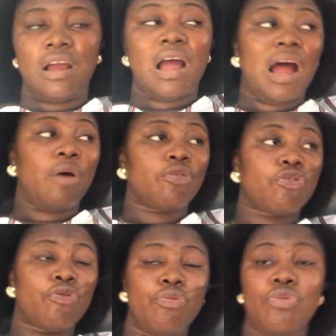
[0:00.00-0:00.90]
how
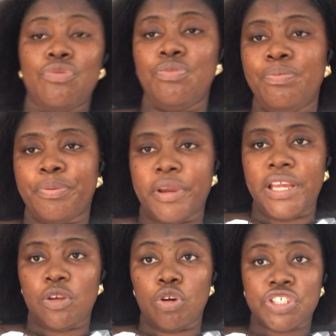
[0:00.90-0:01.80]
to
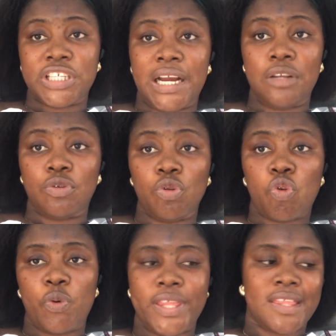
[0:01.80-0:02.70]
braid, though she can do
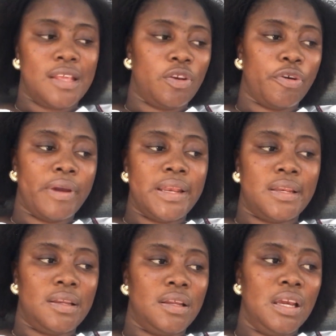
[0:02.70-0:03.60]
twisting
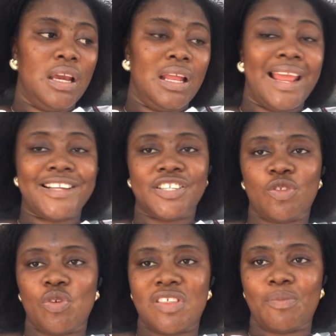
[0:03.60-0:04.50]
already. Like she
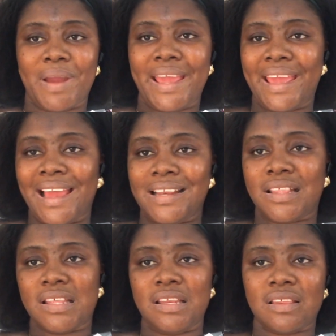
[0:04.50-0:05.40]
twists my hair and
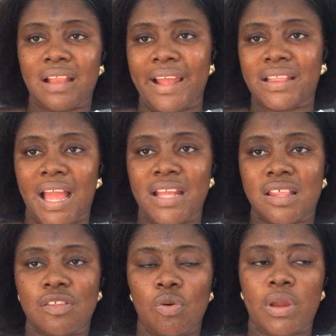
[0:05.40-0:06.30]
the thing is like tight,
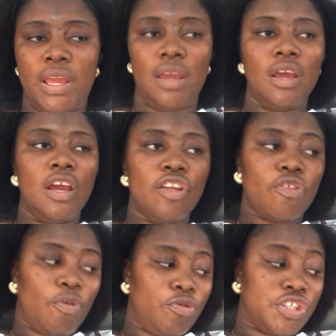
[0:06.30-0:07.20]
it's okay.
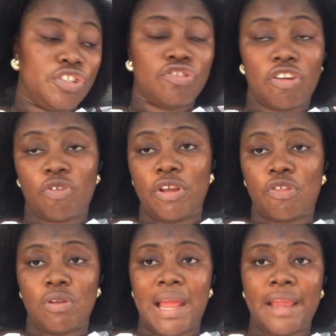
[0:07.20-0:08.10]
So she's just
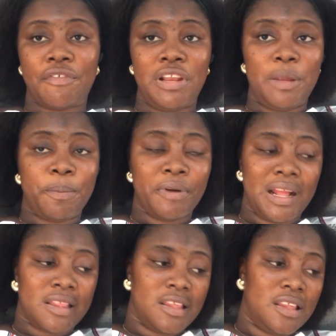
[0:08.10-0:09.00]
going to like really
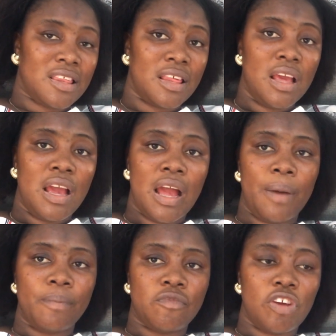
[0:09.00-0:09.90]
practice.
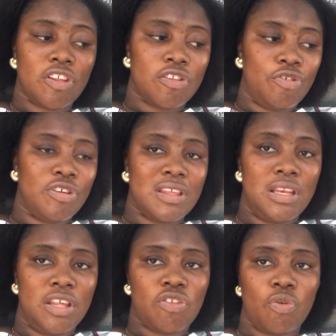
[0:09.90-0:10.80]
I'm just
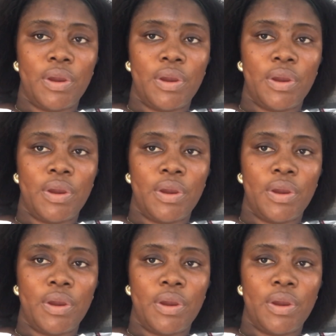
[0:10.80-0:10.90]
using this to